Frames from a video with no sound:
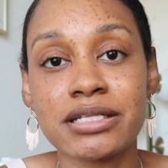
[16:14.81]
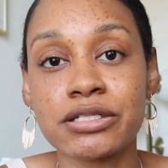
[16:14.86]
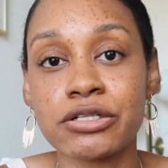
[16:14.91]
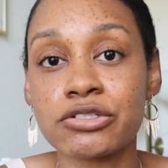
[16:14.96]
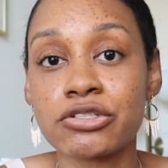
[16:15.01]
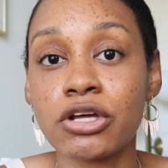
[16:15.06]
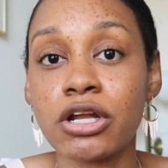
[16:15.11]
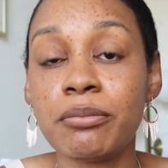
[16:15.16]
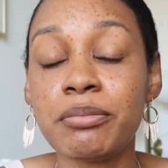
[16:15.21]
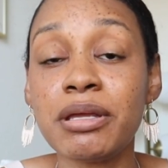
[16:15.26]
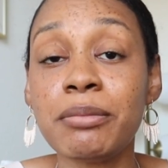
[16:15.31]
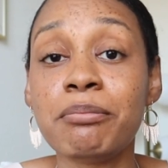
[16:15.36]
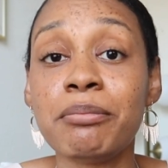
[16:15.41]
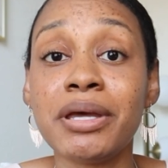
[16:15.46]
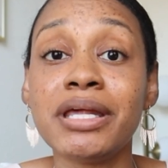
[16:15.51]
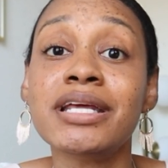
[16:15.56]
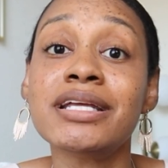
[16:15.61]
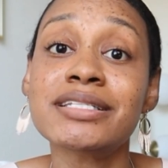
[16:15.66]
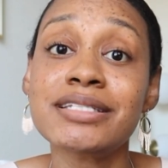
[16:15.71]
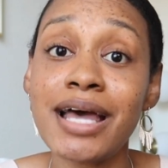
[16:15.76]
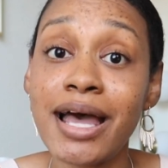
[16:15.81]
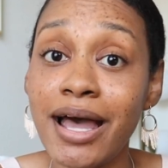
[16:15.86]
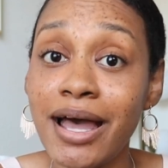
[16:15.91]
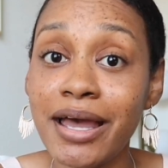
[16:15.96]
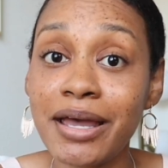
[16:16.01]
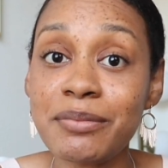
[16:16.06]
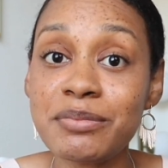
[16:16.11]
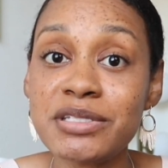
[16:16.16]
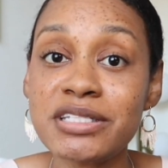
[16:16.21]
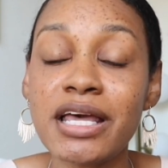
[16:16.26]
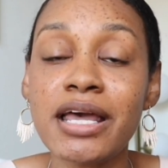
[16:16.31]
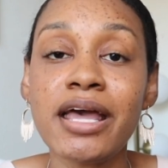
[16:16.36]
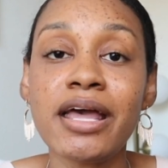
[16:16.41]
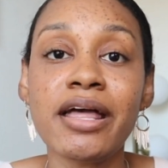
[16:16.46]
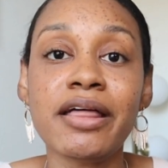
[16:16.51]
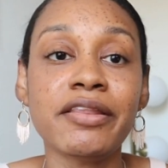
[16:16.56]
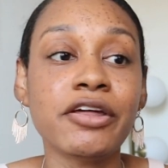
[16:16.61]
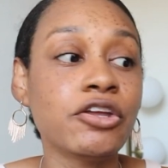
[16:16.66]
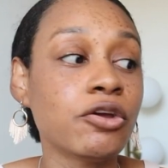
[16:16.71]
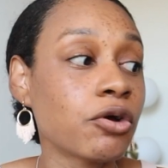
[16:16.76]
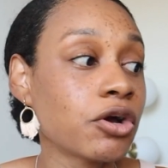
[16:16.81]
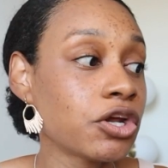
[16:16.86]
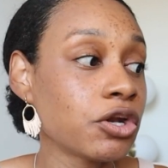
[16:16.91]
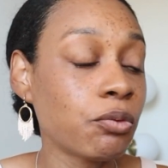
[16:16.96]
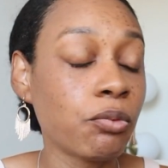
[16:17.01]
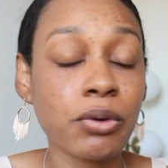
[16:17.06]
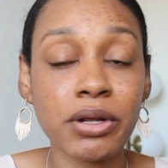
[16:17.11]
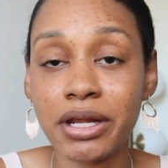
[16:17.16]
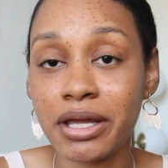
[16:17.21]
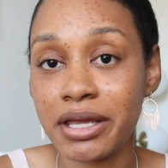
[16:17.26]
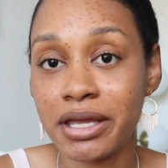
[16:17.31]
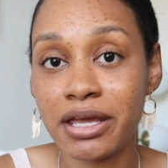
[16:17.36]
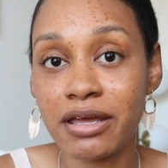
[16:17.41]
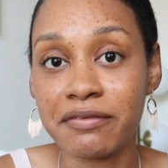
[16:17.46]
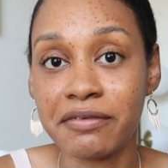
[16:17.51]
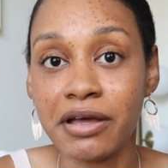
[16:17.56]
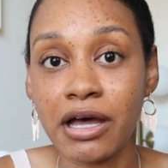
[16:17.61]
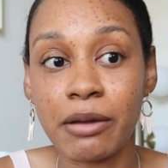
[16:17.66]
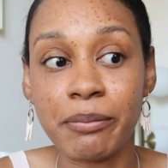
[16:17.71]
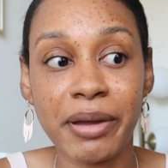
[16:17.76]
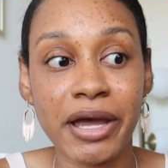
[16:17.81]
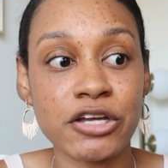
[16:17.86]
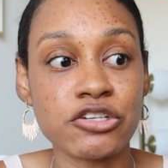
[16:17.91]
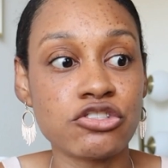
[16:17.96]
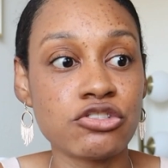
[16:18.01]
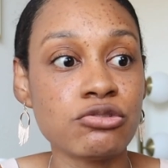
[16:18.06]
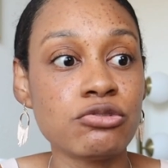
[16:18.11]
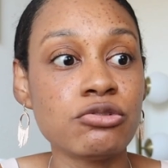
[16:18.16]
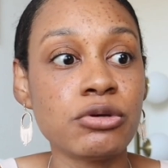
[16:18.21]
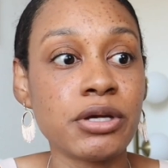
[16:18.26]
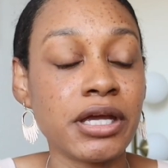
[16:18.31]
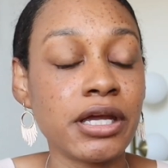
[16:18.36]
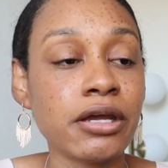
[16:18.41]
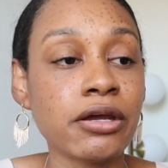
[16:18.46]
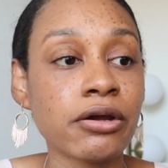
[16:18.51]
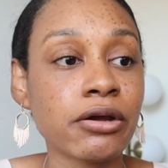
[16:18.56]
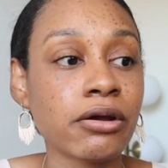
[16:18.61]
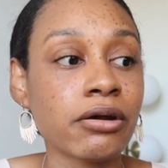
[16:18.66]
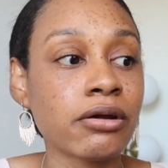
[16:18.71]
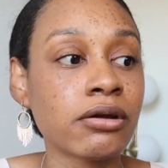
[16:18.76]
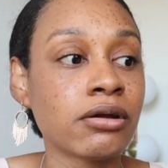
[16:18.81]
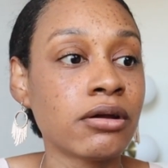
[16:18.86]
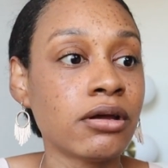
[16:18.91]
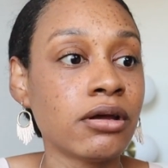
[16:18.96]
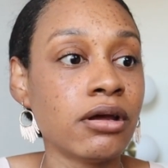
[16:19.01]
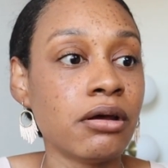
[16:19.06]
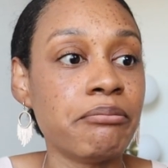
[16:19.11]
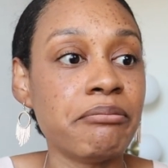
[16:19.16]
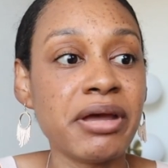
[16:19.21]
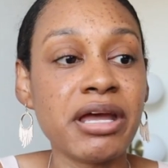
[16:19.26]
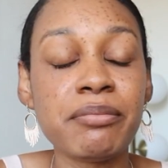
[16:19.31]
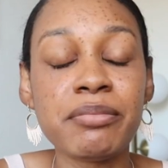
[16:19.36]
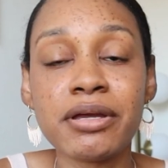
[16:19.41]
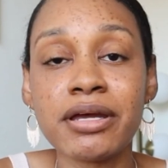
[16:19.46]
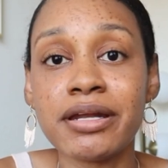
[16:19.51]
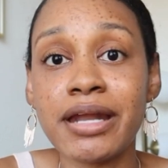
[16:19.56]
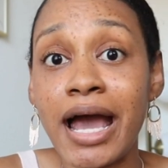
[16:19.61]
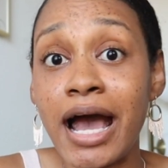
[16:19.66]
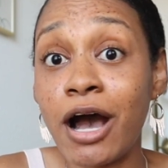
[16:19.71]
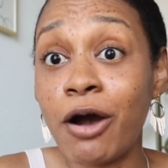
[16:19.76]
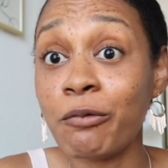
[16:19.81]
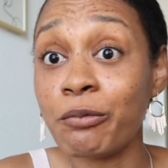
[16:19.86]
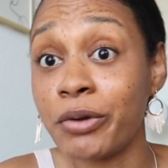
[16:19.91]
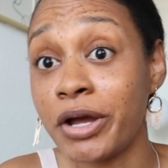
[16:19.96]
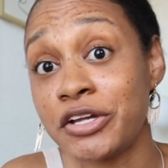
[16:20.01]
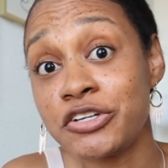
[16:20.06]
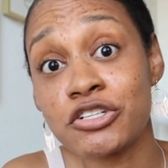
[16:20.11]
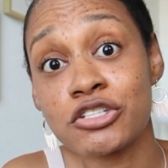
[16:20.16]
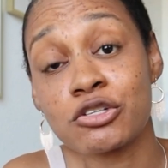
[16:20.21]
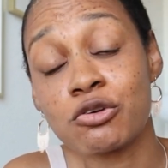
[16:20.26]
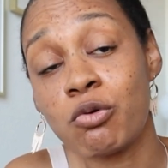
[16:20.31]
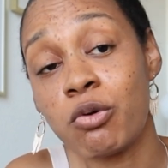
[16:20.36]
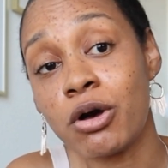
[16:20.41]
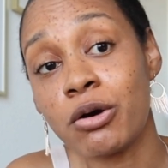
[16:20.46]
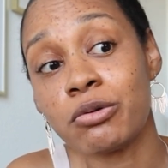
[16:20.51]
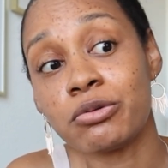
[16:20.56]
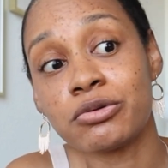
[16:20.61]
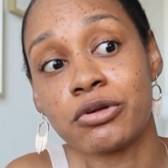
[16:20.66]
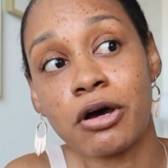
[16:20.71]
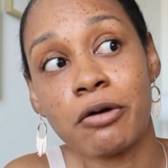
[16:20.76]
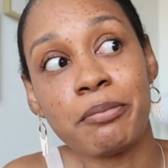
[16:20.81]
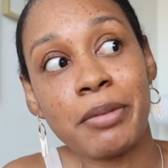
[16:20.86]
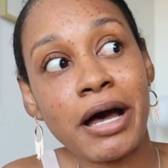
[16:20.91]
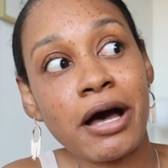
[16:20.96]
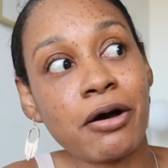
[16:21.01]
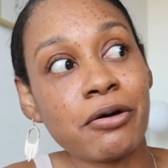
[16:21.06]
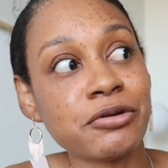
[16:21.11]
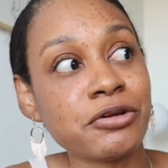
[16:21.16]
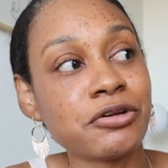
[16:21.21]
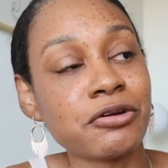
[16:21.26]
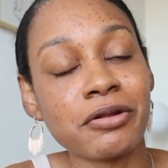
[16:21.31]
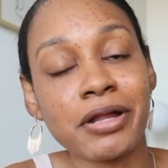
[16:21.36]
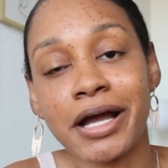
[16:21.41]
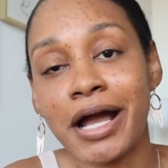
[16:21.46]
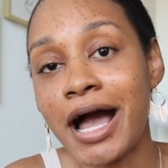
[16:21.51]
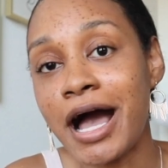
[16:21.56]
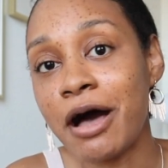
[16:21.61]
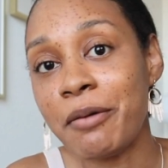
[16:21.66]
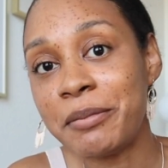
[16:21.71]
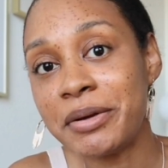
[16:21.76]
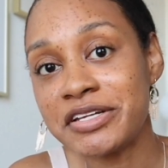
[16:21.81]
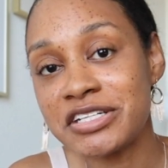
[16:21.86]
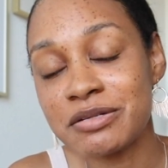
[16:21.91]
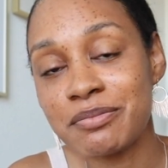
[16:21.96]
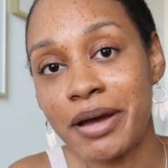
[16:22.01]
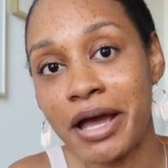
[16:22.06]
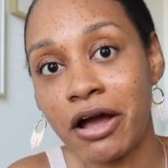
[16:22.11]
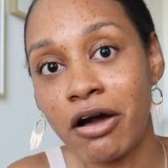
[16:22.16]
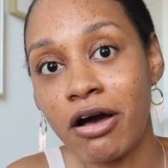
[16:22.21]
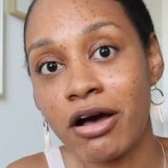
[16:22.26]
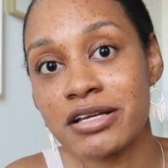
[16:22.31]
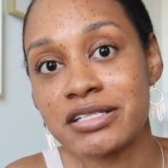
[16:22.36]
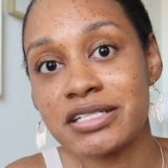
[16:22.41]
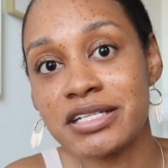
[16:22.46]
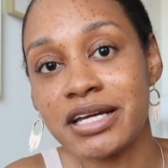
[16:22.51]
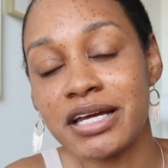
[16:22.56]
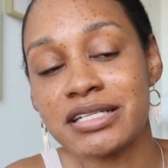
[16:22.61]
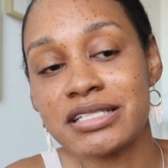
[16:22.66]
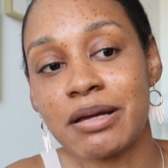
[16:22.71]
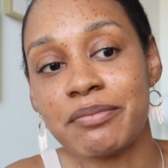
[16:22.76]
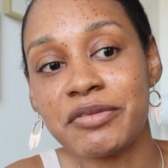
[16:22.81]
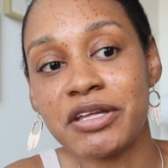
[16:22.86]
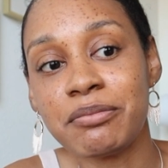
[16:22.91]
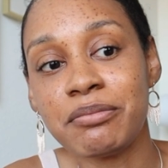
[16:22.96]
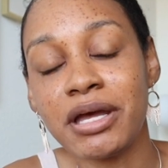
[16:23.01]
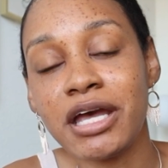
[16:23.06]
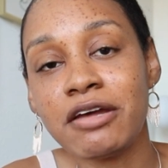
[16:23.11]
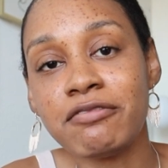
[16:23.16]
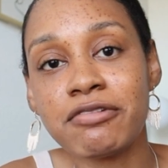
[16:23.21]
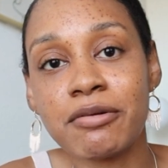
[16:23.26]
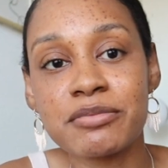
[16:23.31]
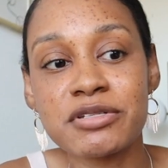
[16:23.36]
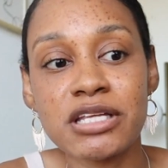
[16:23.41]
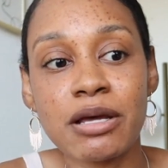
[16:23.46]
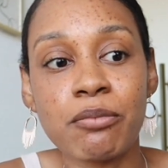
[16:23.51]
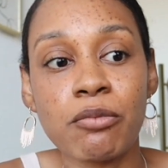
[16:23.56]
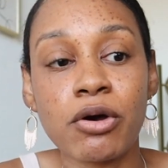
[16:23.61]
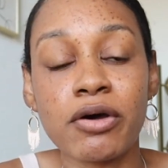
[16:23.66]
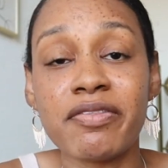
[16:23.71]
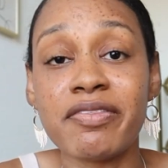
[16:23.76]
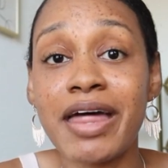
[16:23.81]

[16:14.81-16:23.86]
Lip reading: There's going to be many times that you're going to want to give up as you hear maybe an outrageous quote about, like how much it might cost to get something made from someone.